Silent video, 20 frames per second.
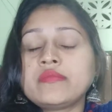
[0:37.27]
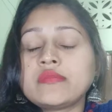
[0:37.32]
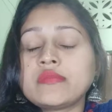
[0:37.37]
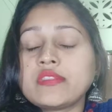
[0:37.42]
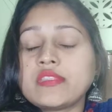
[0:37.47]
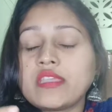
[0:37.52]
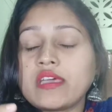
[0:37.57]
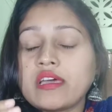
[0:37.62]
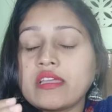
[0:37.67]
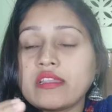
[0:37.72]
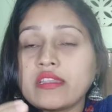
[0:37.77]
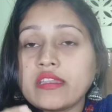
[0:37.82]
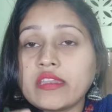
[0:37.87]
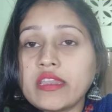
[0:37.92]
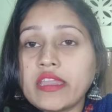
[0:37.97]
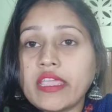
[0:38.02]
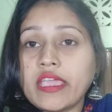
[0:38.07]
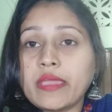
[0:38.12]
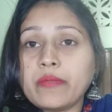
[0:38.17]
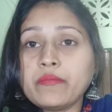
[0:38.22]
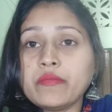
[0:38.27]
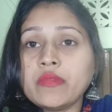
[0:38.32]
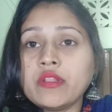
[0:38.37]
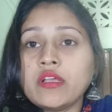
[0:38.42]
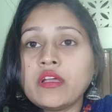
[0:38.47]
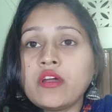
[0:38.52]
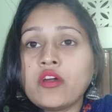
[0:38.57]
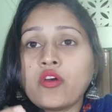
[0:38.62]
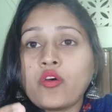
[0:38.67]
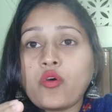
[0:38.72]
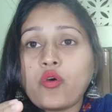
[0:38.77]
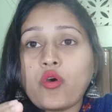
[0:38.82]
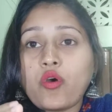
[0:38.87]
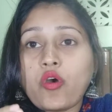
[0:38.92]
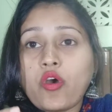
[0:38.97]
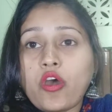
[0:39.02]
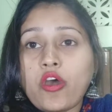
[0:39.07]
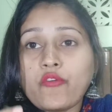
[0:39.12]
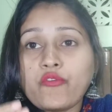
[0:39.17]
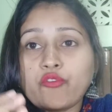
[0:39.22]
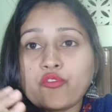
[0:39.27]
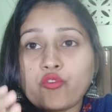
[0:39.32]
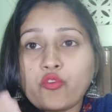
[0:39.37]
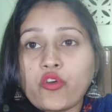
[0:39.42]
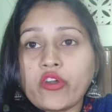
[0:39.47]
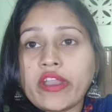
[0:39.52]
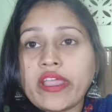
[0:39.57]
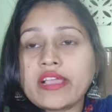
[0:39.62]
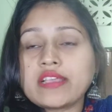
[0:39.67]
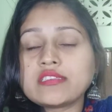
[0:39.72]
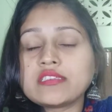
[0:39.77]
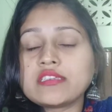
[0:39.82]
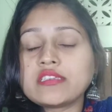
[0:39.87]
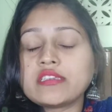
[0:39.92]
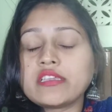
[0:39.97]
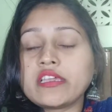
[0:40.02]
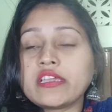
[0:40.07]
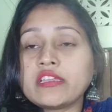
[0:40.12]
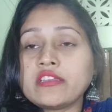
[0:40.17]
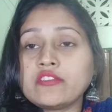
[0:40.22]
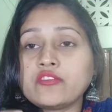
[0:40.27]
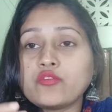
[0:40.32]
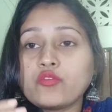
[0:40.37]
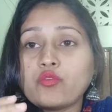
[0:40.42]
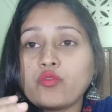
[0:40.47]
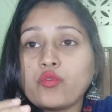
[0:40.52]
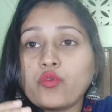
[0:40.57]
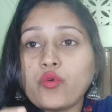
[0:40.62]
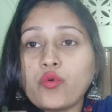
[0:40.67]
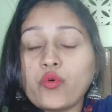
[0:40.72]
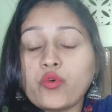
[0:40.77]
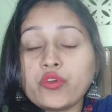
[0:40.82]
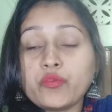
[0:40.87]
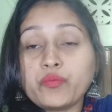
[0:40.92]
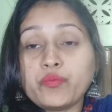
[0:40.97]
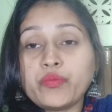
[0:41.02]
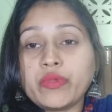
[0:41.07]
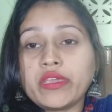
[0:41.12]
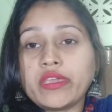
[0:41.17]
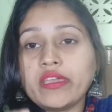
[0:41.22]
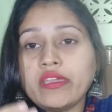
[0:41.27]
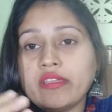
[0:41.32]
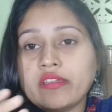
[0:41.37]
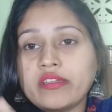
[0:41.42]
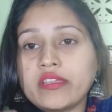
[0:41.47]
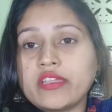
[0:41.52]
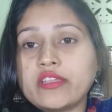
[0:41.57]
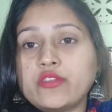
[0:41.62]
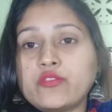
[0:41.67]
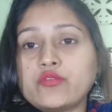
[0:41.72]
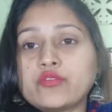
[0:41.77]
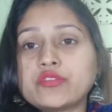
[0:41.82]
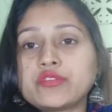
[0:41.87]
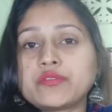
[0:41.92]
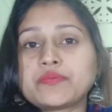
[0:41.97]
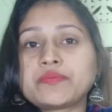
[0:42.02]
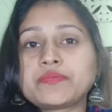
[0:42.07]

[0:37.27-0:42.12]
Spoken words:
the name of road accident would be reduced.